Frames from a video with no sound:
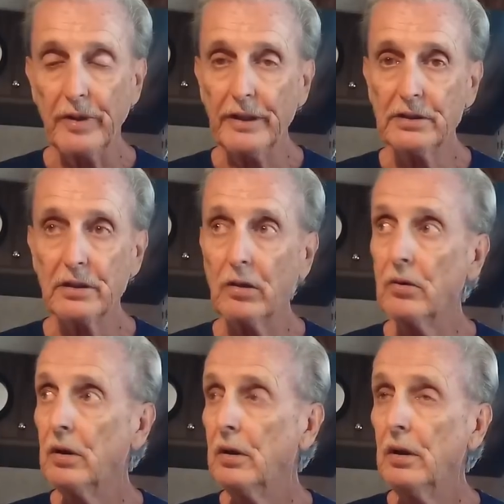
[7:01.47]
me,
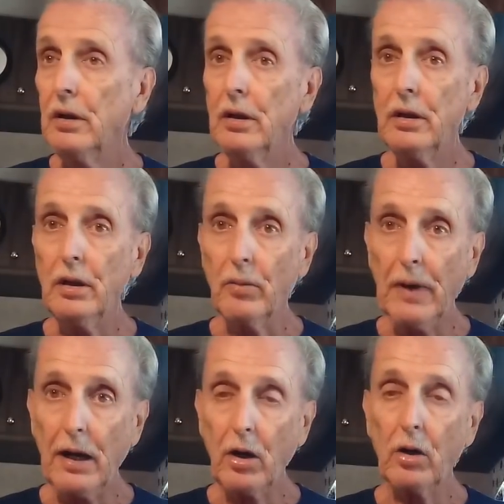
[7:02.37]
so you know,
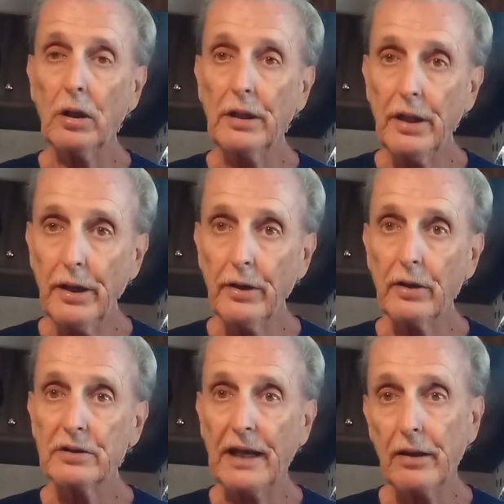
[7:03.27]
my early
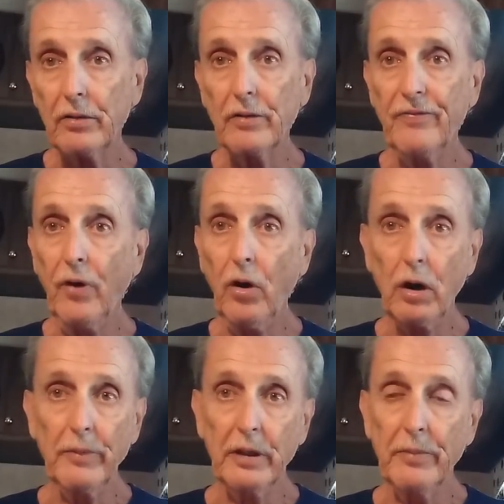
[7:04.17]
years out on the
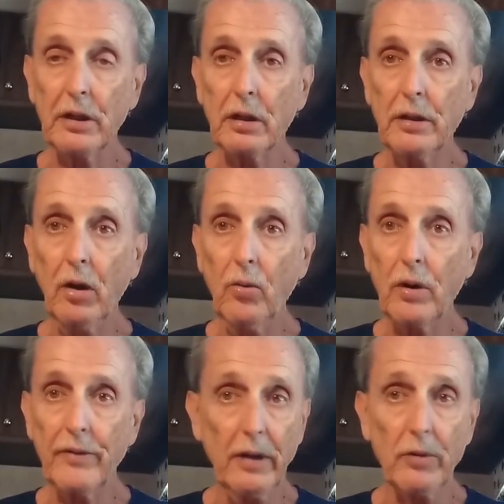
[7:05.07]
farm in the middle of
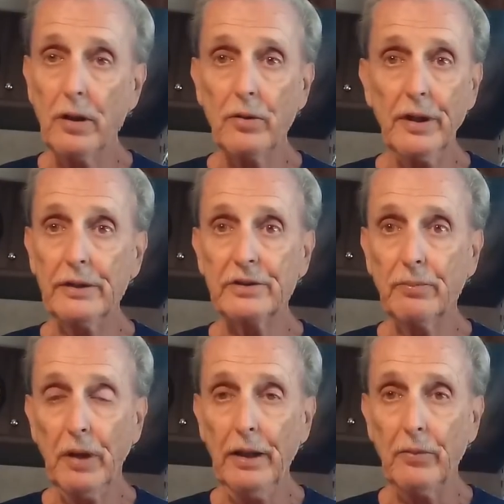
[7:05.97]
nowhere, there were no kids to
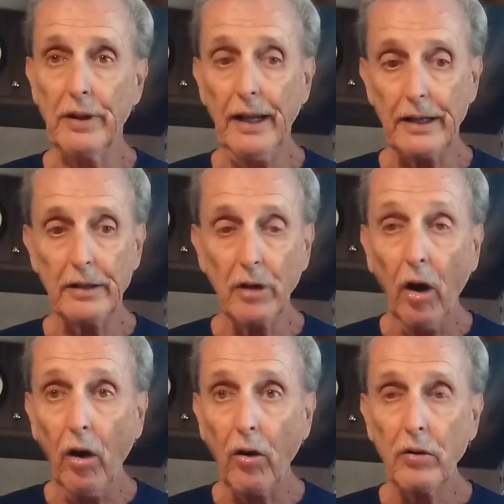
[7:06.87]
play with. I had a
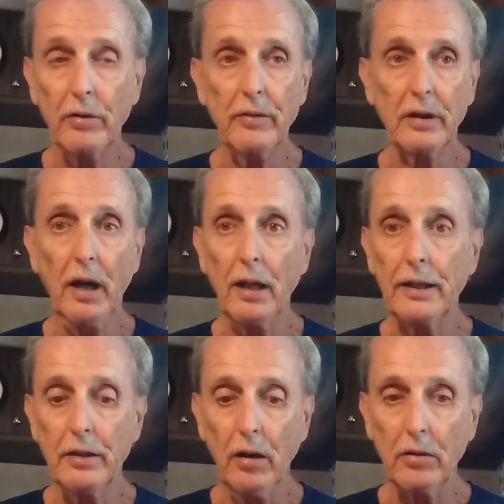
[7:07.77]
dog, a
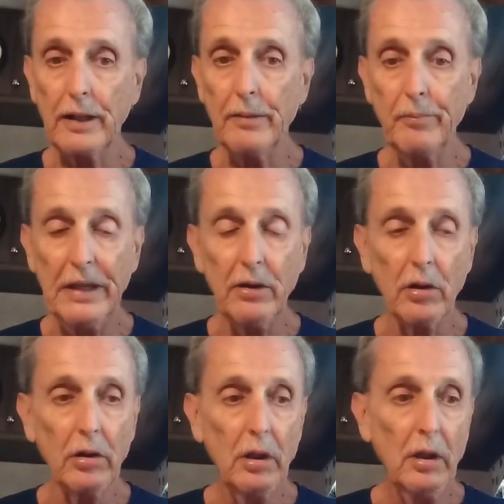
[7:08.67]
collie dog named
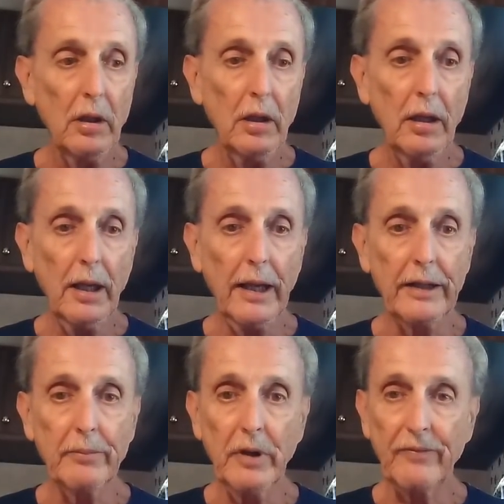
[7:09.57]
Bill,
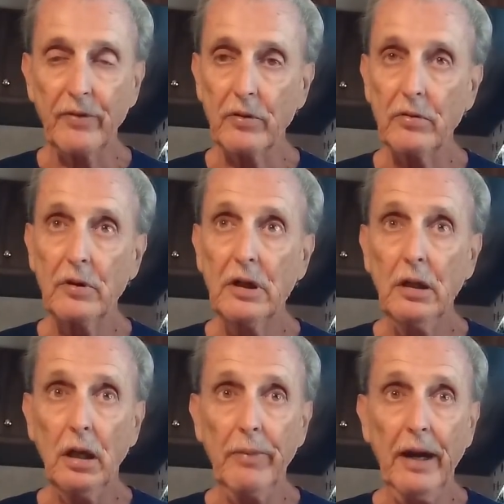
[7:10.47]
and but for
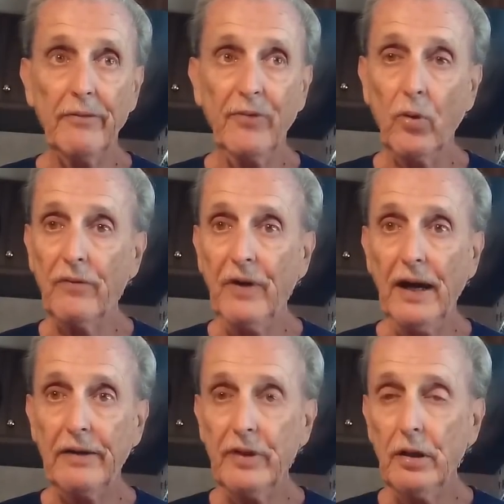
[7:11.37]
about four or
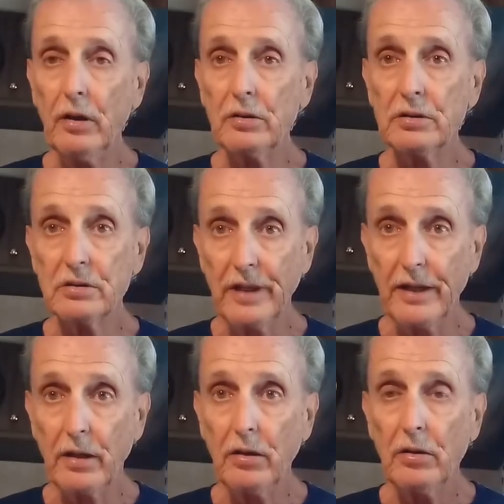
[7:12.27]
five years
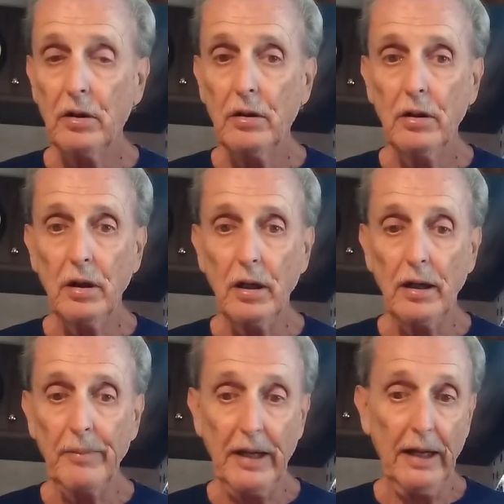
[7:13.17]
there,
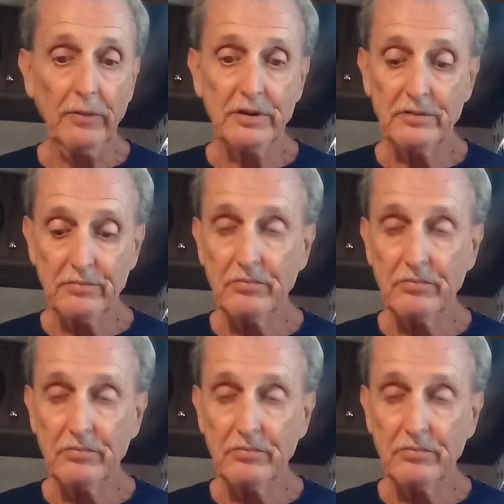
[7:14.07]
uh, I mean, I was